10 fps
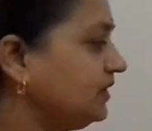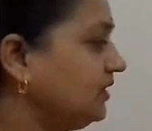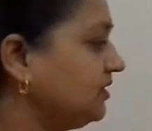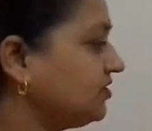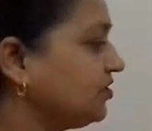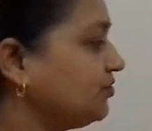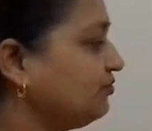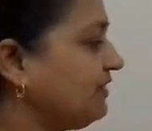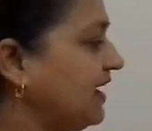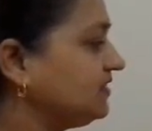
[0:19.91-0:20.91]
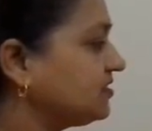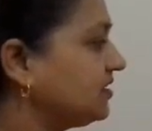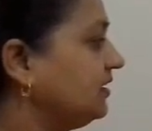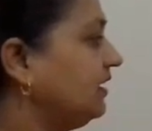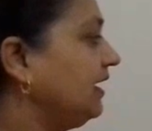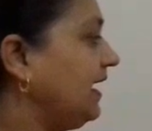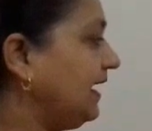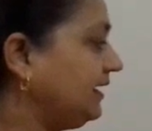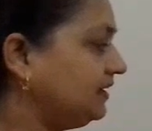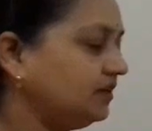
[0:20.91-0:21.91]
east to west
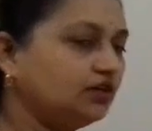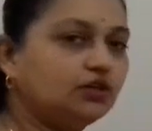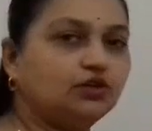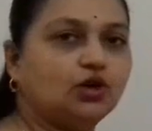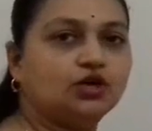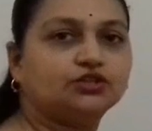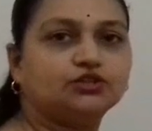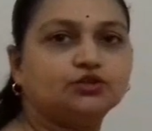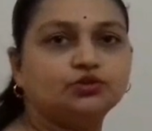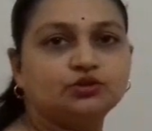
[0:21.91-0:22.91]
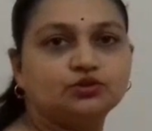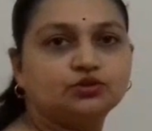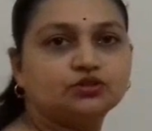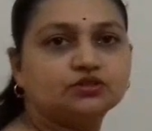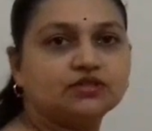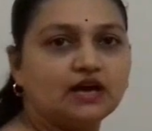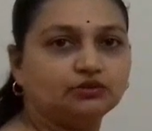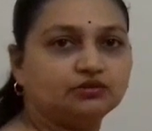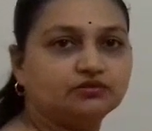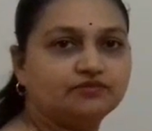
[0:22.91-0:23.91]
and north to
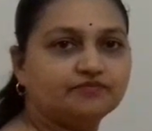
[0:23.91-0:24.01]
south.